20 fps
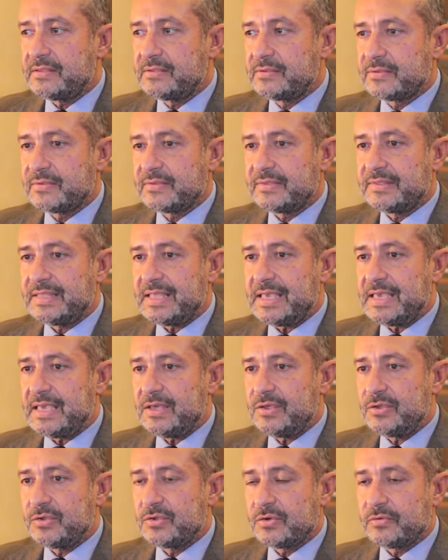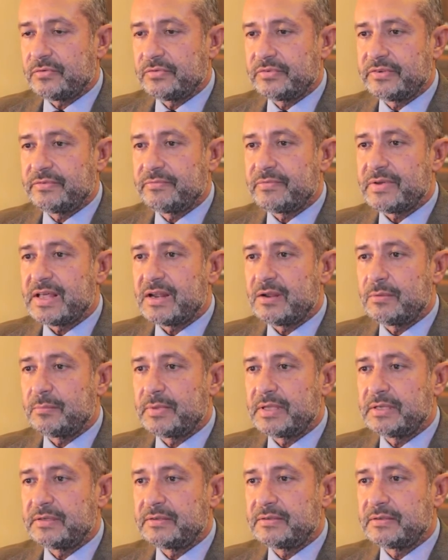the stage of
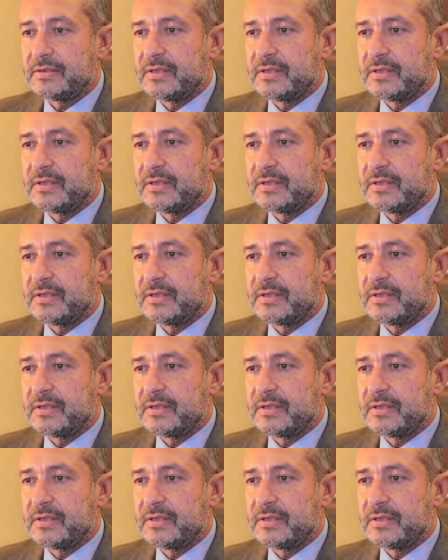development